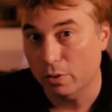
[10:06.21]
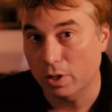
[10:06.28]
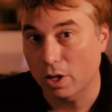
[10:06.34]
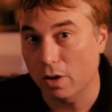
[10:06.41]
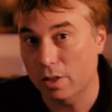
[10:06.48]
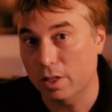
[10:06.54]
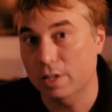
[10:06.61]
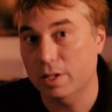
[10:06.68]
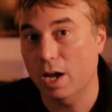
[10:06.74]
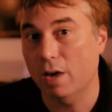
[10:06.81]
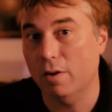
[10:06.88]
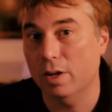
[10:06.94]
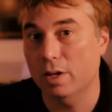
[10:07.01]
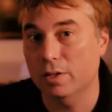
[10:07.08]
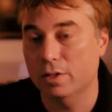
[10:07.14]
you would go to these
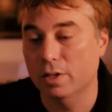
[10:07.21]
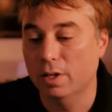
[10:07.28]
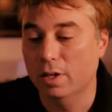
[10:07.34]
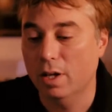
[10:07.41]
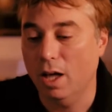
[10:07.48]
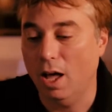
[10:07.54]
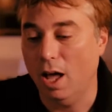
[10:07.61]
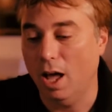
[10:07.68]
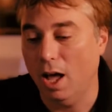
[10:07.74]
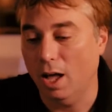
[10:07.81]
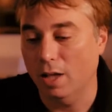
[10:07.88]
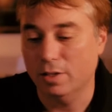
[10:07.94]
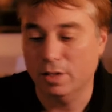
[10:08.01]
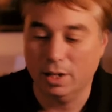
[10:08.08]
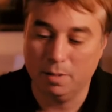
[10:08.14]
areas
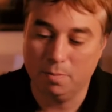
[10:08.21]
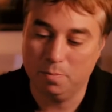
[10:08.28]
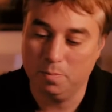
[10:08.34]
to,